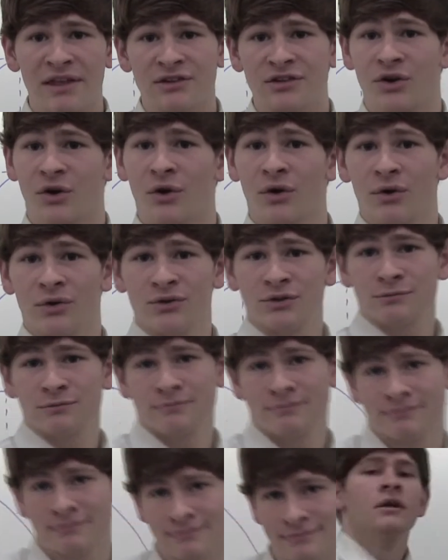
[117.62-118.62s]
that to
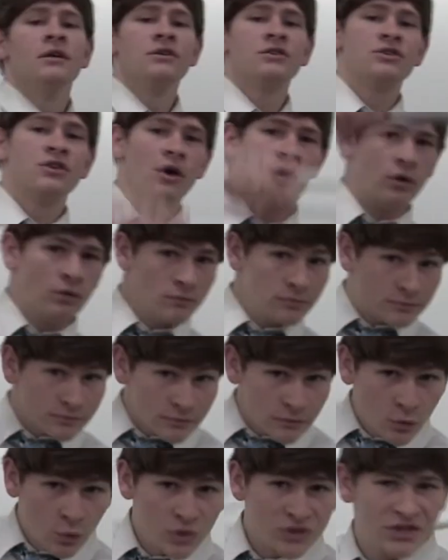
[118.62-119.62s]
girls. So,
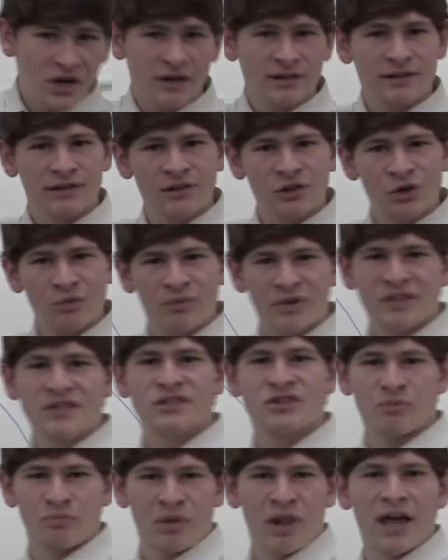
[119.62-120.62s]
we talked a little bit in
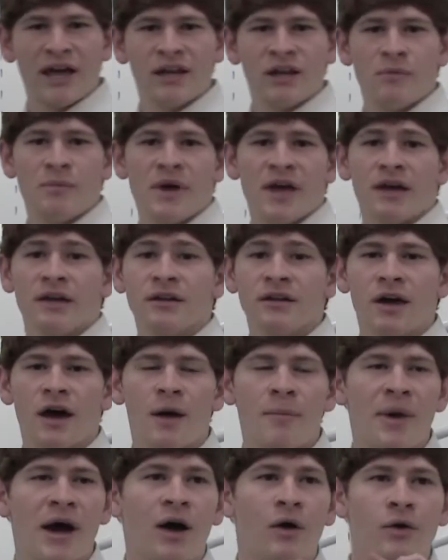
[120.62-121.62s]
supply and demand
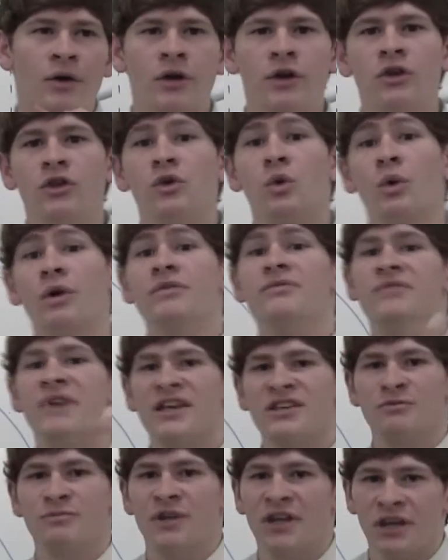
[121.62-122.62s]
about your
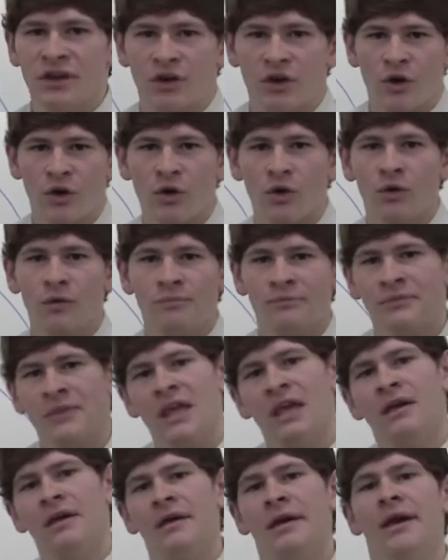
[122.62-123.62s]
investment girl.
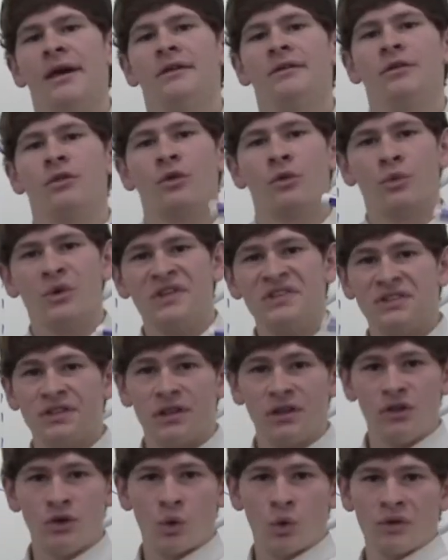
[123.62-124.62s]
And the reason
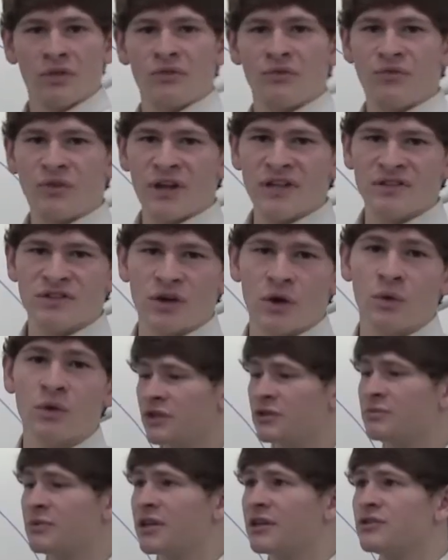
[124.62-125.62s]
that you're in the friend zone
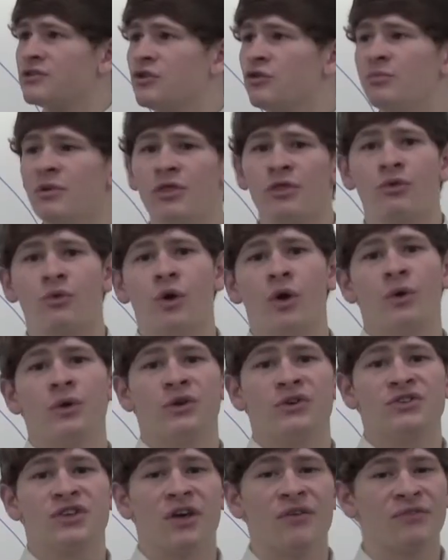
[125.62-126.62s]
is because you've been throwing
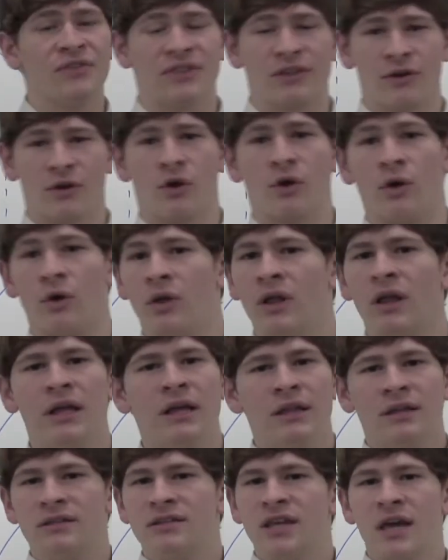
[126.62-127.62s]
yourself at the girl
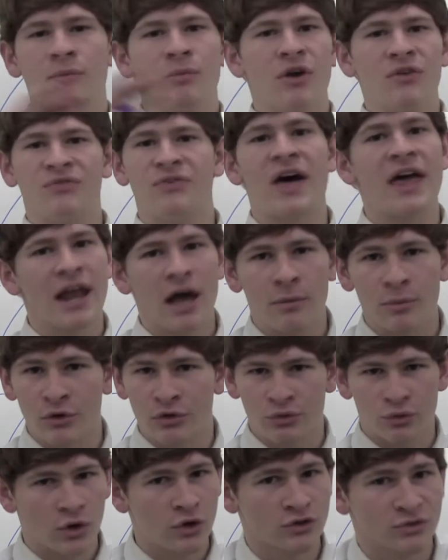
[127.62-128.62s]
the same way Fat
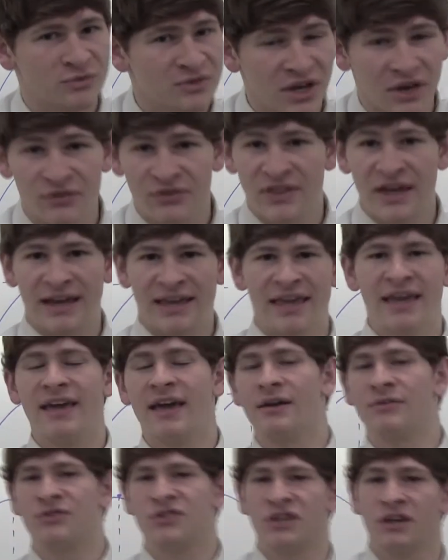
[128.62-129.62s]
Albert throws himself at that
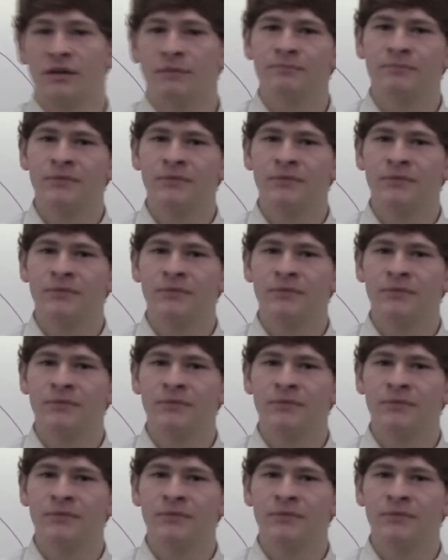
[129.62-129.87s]
KFC.